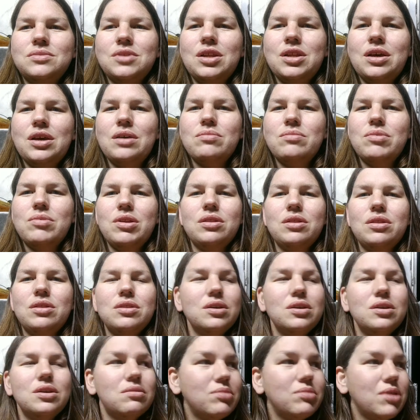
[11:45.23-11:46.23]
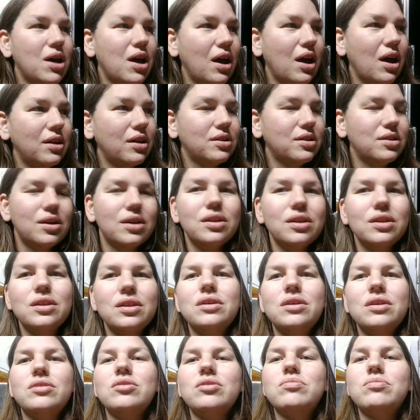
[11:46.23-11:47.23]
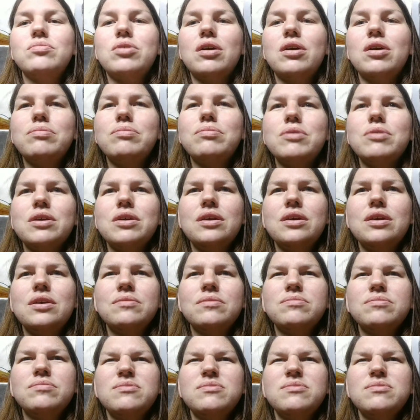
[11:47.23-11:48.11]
I've been a little bit isolated here on the property